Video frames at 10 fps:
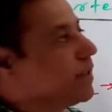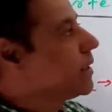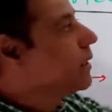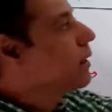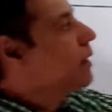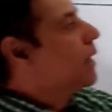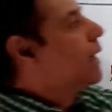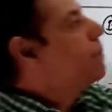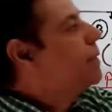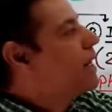with the
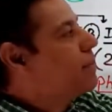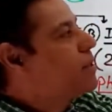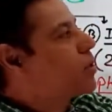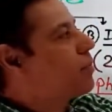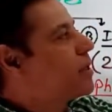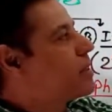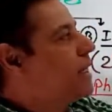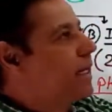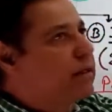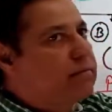epidermis of the
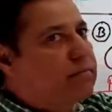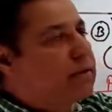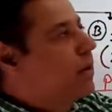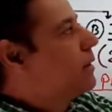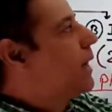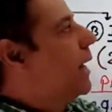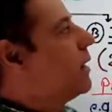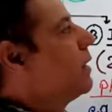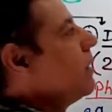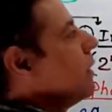skin, then